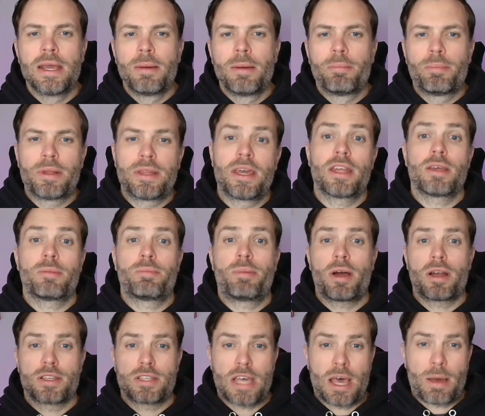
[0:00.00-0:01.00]
But the other part
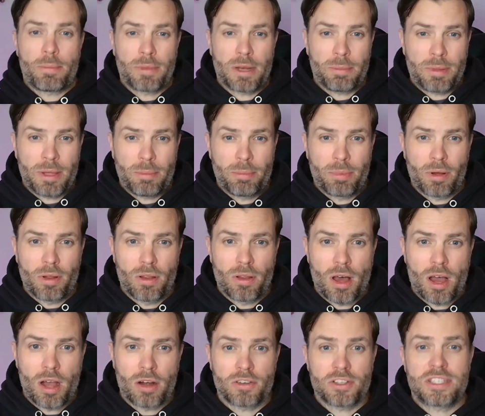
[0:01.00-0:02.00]
is how many people
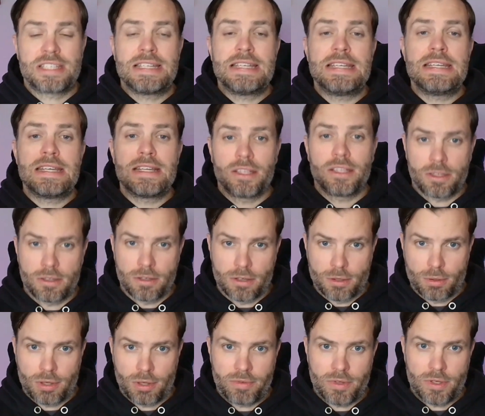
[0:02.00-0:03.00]
are seeing the Google
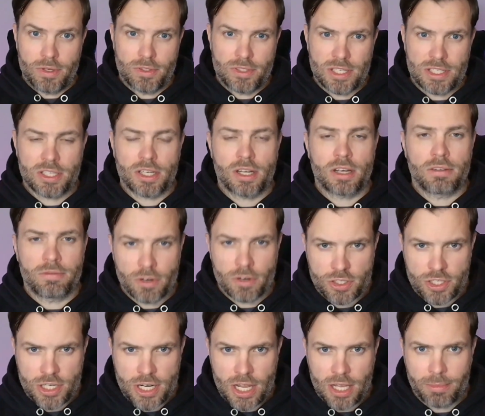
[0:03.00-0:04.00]
reviews. That's the
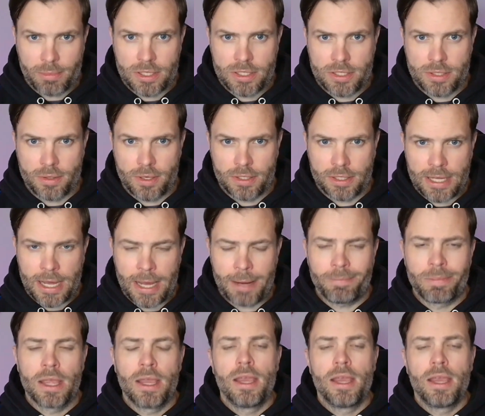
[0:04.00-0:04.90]
conversion element to it. Okay.